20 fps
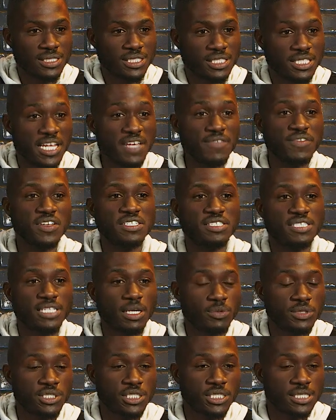Nivea said
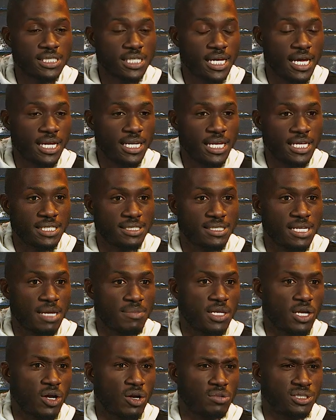what she said and sent
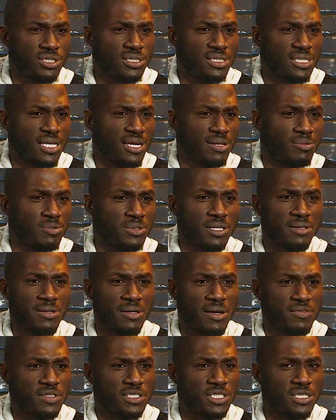me home. She said
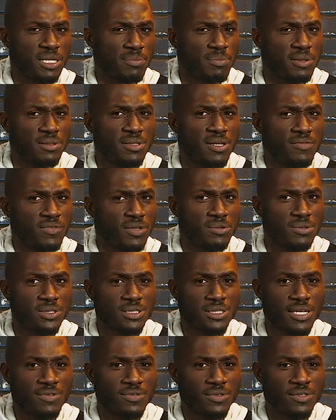whatever she said, but Nivea
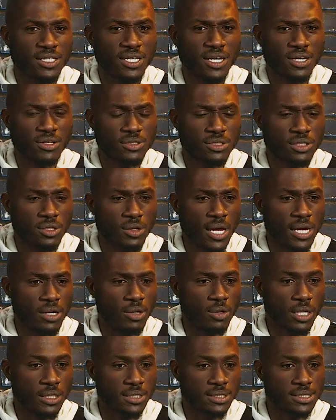was never there, so I
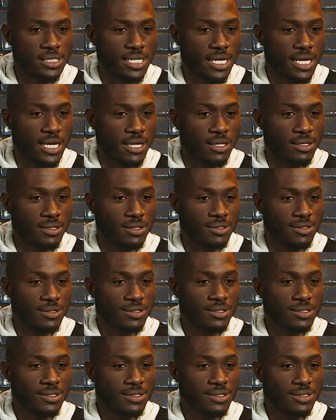don't understand
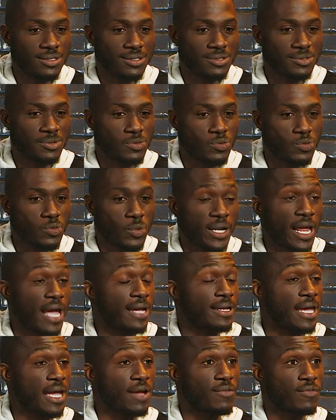where that
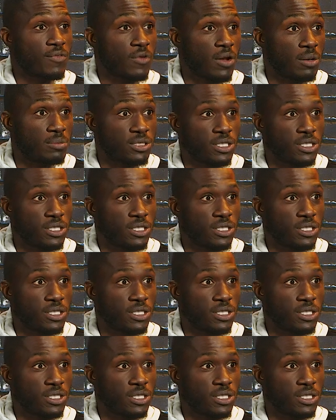came from.